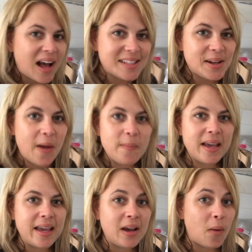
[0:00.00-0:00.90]
guys know
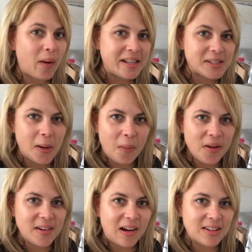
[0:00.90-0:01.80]
me, waste not,
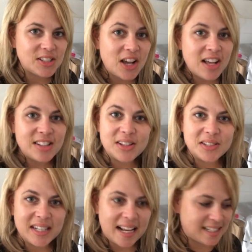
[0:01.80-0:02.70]
want not. So
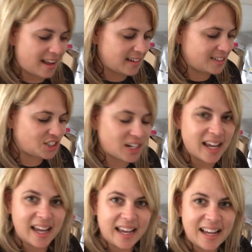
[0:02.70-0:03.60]
today's lunch
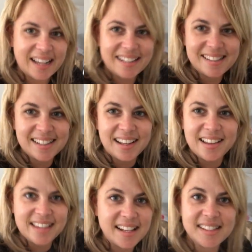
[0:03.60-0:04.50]
is
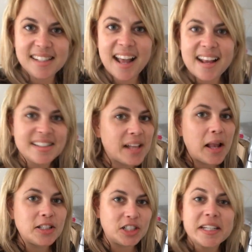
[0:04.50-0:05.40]
yesterday's
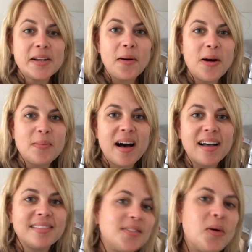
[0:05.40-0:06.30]
chicken
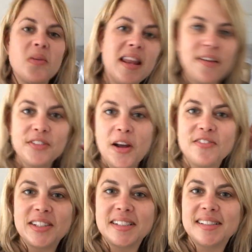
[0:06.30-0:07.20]
korma, all the
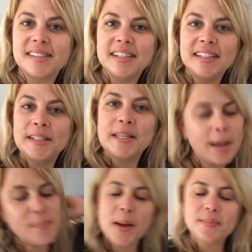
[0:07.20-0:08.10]
leftovers.
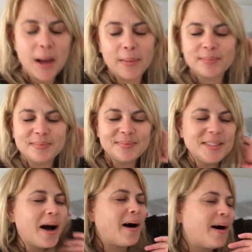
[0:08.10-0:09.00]
Yum, yum, yum,
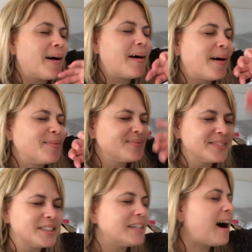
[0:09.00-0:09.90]
yum,
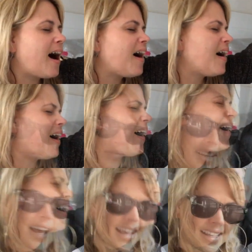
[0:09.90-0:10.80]

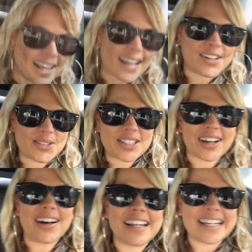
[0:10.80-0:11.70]
yum. Hello,
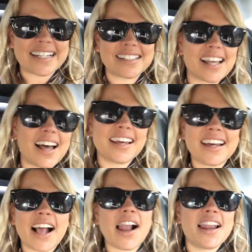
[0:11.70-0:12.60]
darlings. Had
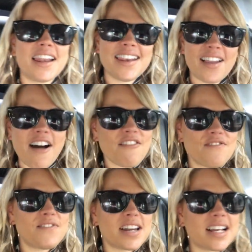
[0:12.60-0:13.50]
a
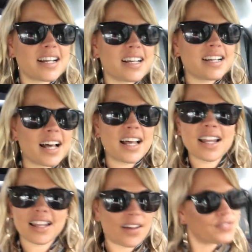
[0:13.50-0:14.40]
lovely
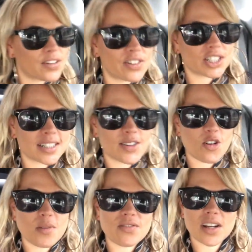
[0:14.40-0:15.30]
uh, leftover chicken
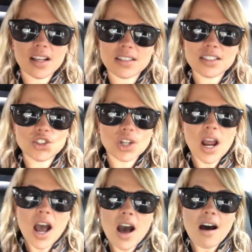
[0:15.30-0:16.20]
korma for lunch.
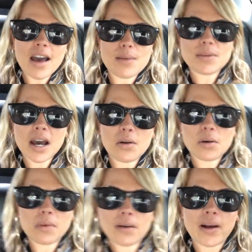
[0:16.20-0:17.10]
I am now
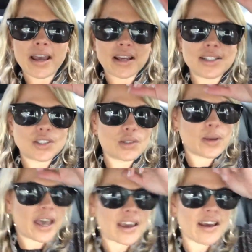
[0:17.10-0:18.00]
on my way to
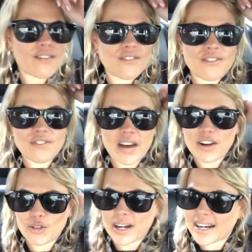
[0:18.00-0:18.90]
a
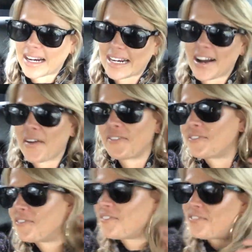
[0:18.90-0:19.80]
very
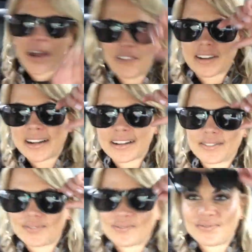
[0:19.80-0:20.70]
very,
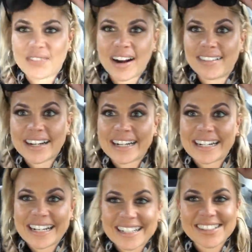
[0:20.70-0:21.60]

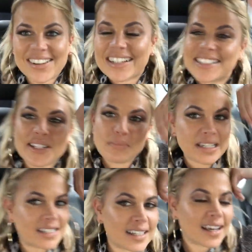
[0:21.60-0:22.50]
very exciting
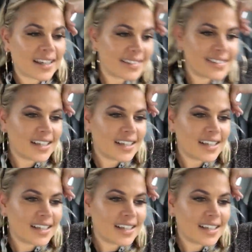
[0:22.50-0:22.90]
meeting,